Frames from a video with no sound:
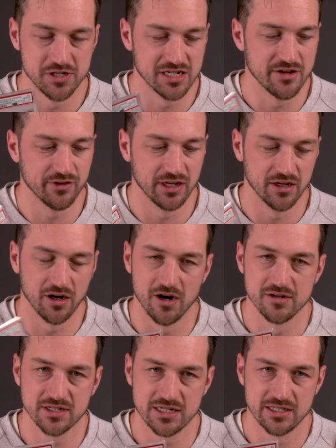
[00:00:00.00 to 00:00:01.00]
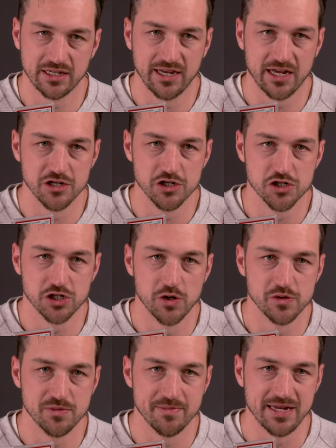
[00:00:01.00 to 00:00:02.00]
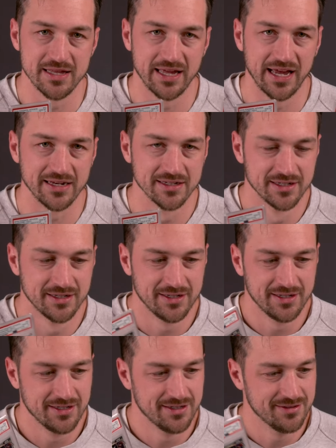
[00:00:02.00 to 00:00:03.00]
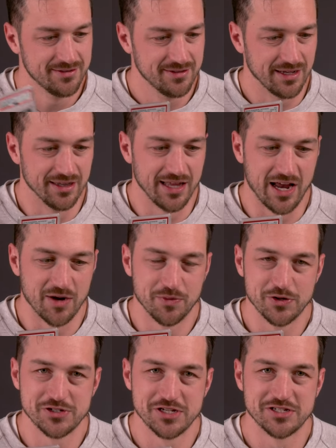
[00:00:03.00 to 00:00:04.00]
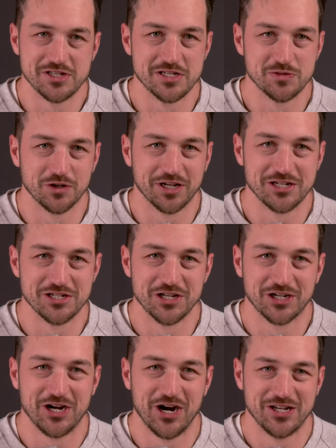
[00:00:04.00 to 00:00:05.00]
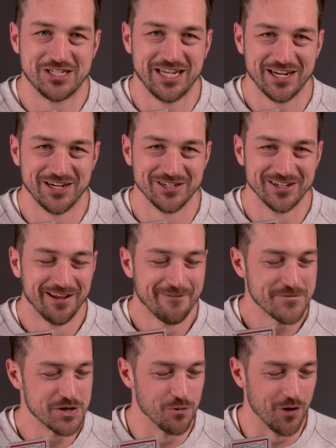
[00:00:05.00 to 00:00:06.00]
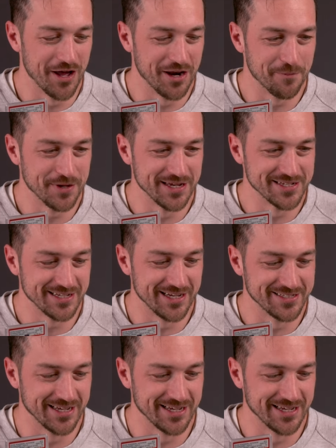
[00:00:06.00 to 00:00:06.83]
significant cards because they kind of just showed to me that a lot of persistence will get you the cards that you want in a PSA